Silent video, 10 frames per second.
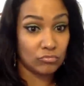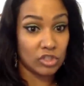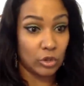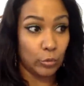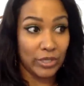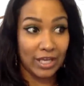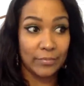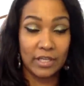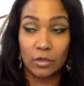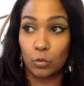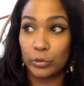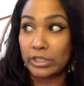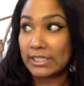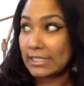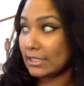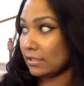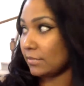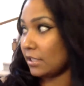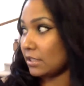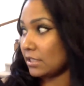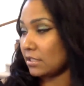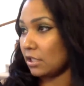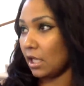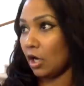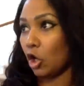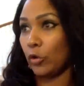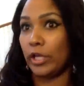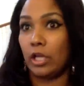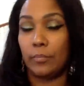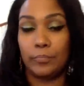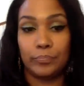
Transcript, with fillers: so we got to be realistic about this you got to hurry up